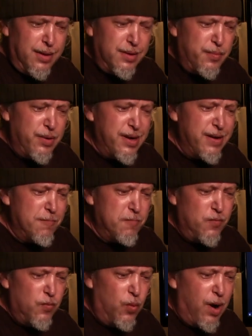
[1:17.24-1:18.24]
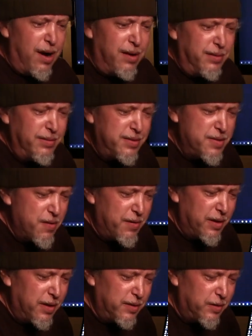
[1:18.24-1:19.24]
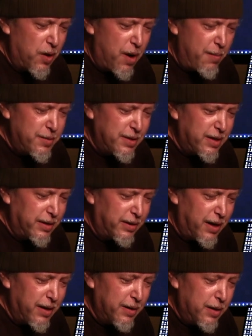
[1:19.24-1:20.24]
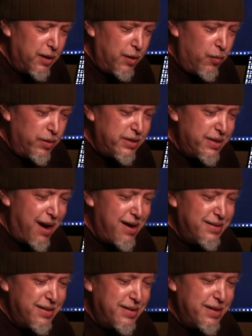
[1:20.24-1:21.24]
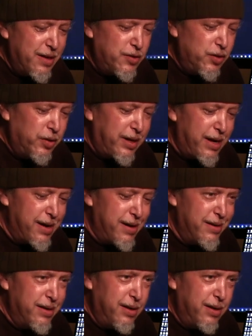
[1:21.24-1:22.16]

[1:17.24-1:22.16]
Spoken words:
Pretty wild. So I'm just going to kind of. What's nice is that you can